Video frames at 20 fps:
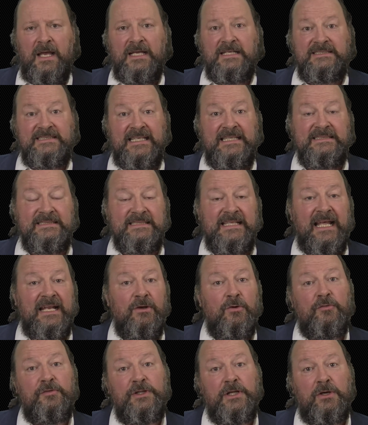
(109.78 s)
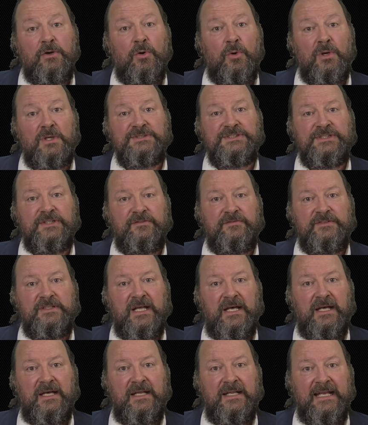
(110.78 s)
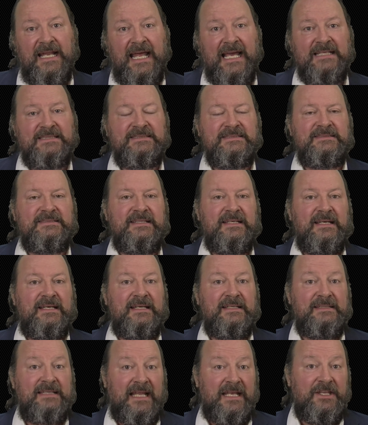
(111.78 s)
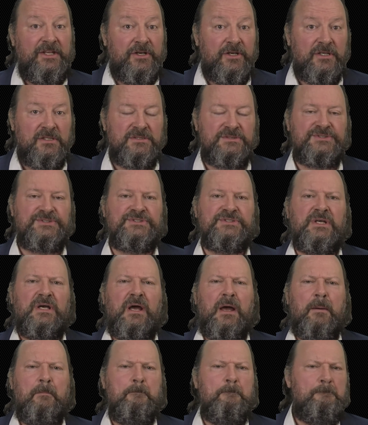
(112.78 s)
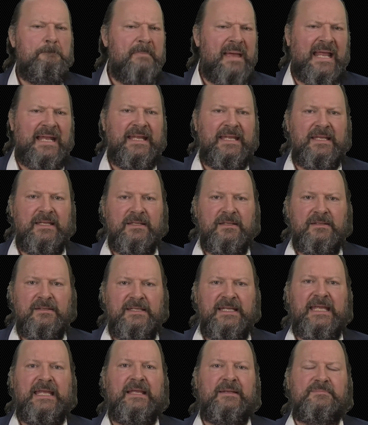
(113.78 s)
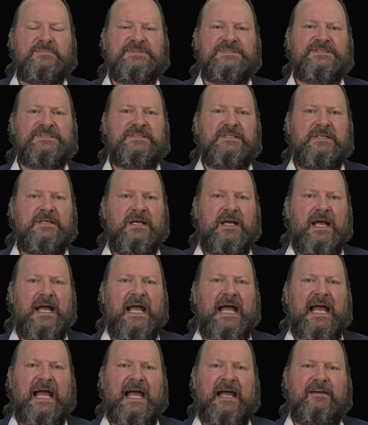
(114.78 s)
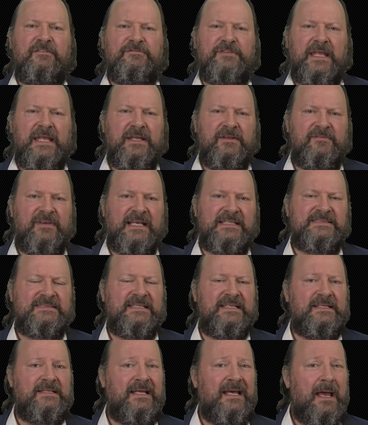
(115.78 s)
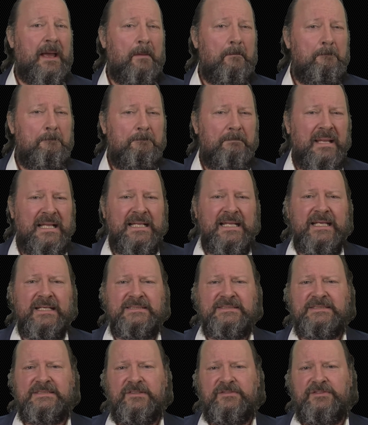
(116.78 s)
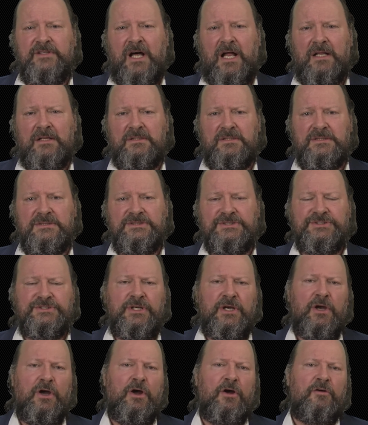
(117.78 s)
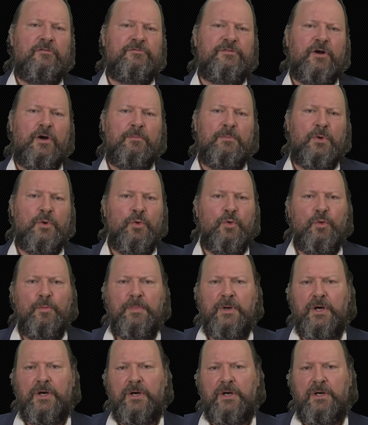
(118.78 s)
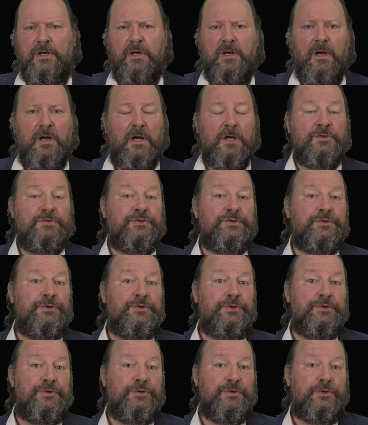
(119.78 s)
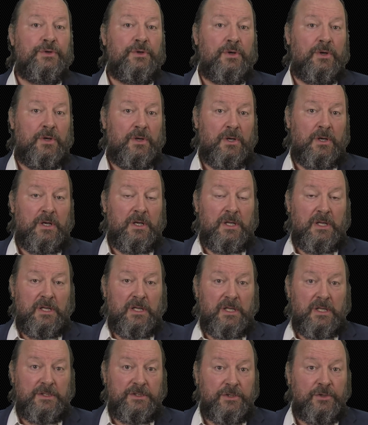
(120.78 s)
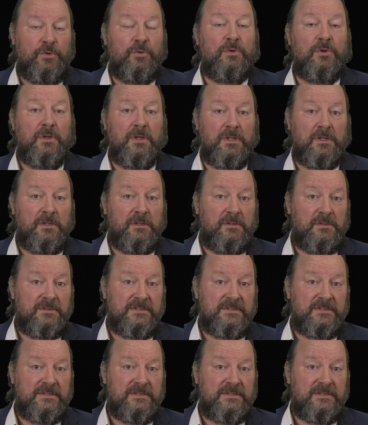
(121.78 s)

Since then, over the course of the next 10 years, many teams have invested billions of dollars, from Uber to the Google